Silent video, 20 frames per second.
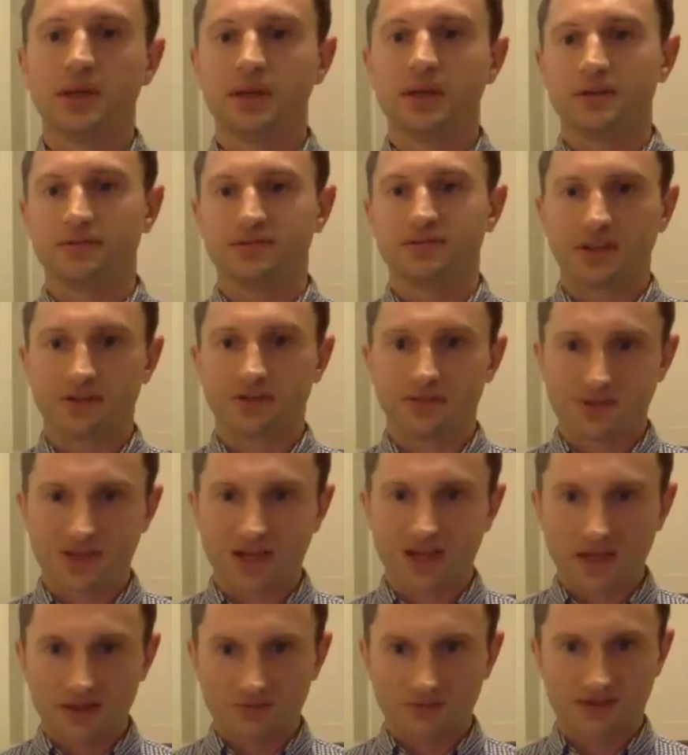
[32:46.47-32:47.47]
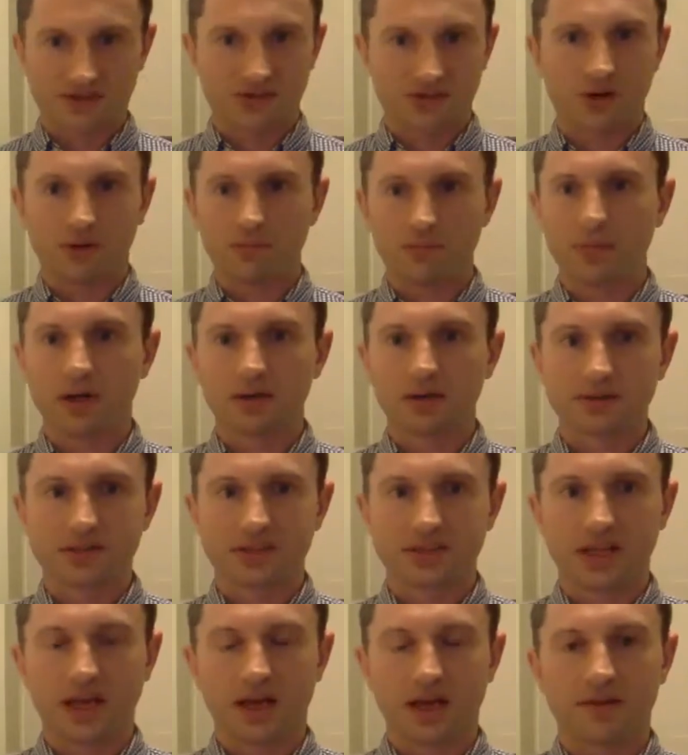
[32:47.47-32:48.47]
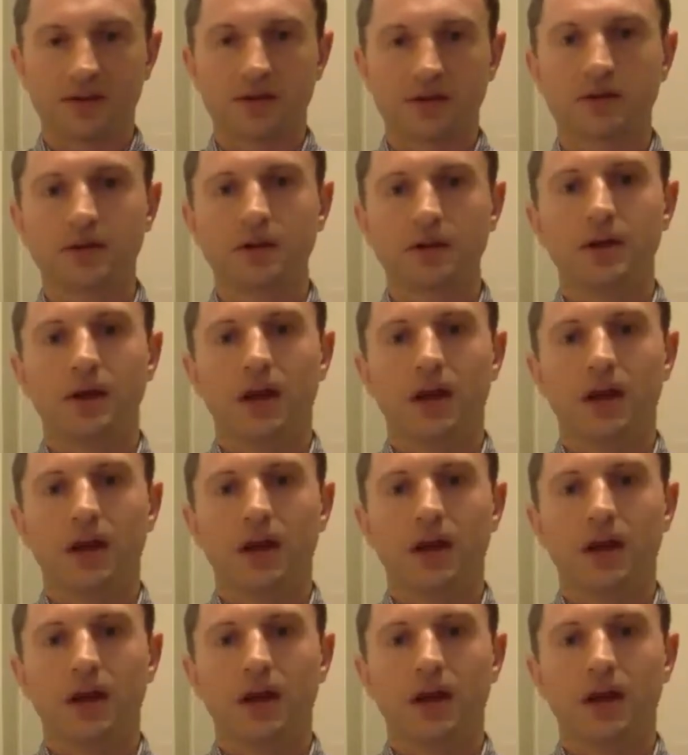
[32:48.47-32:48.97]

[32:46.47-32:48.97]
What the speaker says: the flavors kind of just all meld together.